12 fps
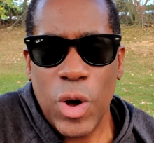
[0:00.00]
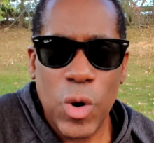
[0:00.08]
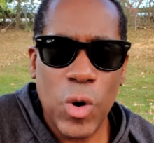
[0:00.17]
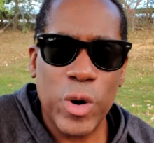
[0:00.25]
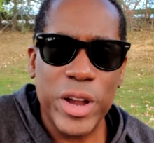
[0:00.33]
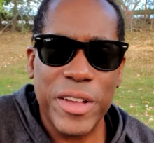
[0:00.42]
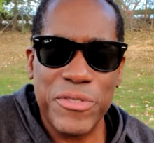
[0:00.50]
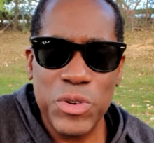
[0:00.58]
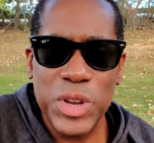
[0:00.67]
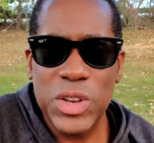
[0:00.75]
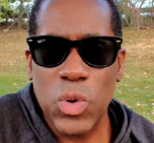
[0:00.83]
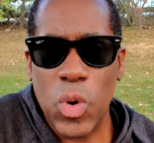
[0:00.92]
Or if you
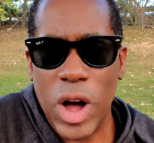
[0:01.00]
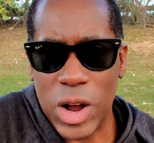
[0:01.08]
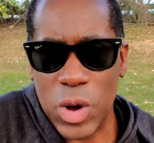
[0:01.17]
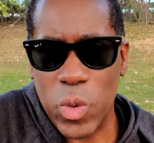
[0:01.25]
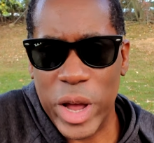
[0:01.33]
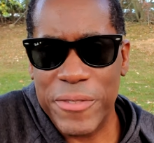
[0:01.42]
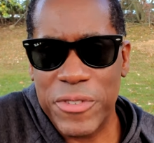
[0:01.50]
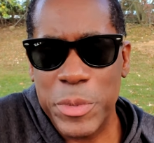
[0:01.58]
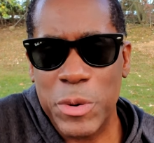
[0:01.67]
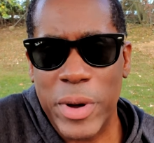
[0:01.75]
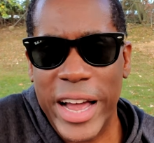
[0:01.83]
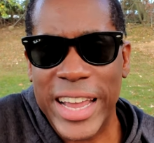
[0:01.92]
need to walk away from
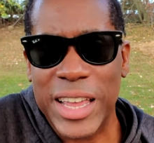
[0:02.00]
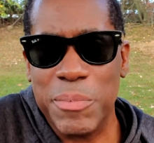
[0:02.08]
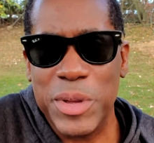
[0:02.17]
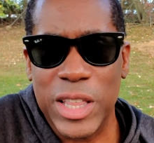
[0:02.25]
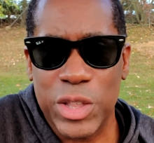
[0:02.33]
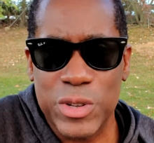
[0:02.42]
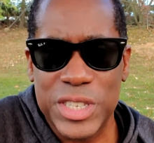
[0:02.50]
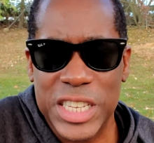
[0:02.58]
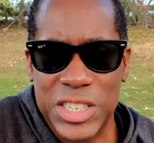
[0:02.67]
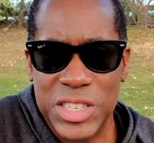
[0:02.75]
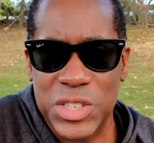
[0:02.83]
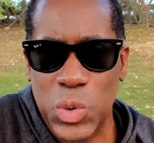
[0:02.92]
your mic and be a little
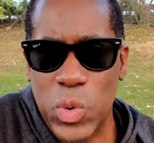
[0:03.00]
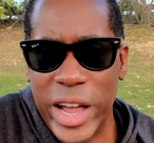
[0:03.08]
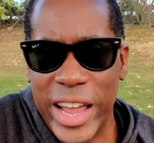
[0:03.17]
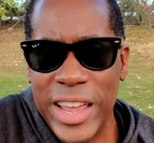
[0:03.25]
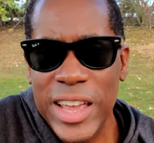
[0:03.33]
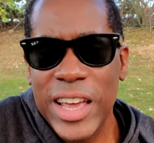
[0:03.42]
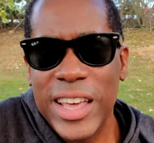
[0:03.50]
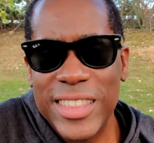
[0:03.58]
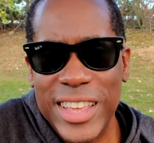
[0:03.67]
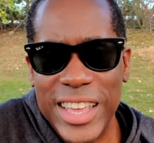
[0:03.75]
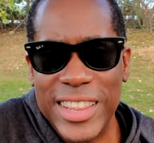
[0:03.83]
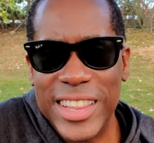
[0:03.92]
distance away,
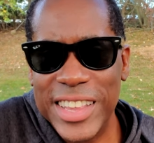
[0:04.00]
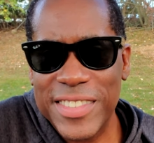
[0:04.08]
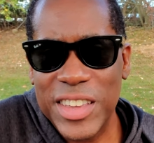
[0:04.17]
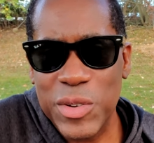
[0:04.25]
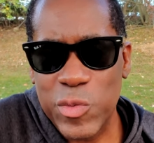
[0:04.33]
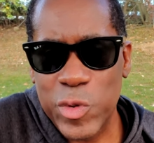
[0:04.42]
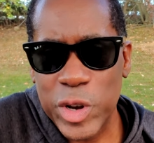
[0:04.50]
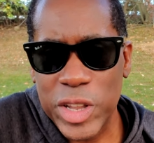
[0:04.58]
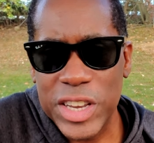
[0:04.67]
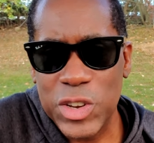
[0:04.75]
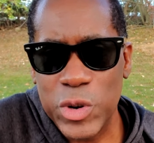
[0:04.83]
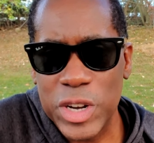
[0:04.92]
then this can really
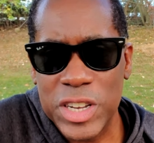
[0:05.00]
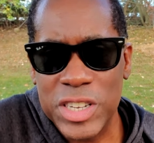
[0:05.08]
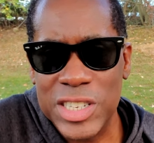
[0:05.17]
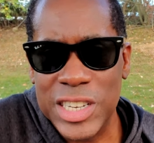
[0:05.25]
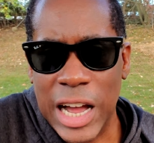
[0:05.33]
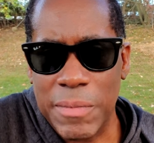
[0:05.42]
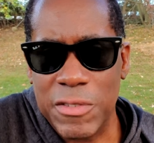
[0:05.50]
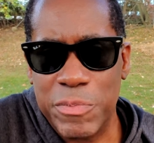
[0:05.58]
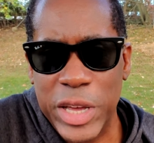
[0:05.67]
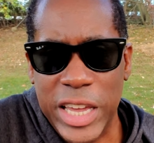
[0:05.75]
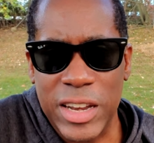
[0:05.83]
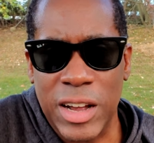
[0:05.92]
do a good job of
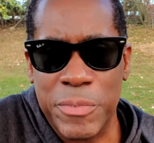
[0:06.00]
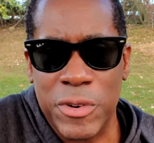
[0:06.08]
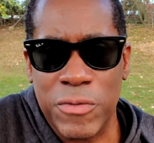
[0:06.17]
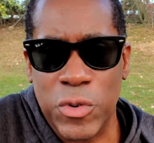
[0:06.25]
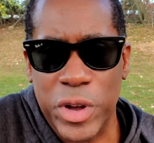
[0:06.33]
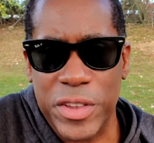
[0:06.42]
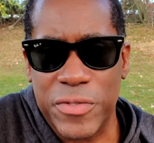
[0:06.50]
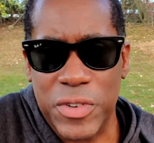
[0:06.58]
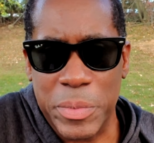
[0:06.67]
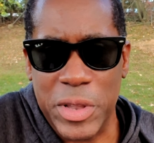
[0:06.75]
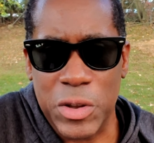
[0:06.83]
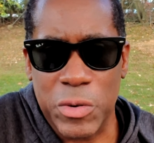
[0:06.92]
picking up your voice
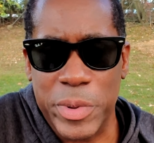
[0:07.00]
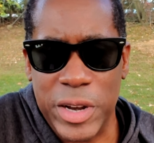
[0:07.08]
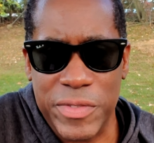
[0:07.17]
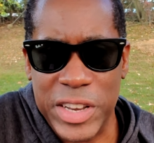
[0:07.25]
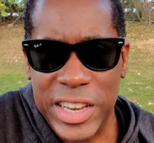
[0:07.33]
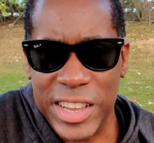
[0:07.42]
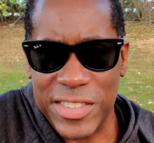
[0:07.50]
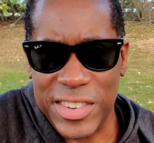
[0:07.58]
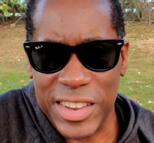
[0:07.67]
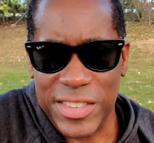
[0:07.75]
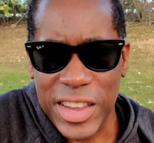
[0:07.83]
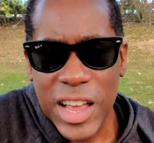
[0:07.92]
from a little bit of a
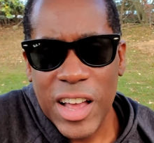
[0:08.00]
distance.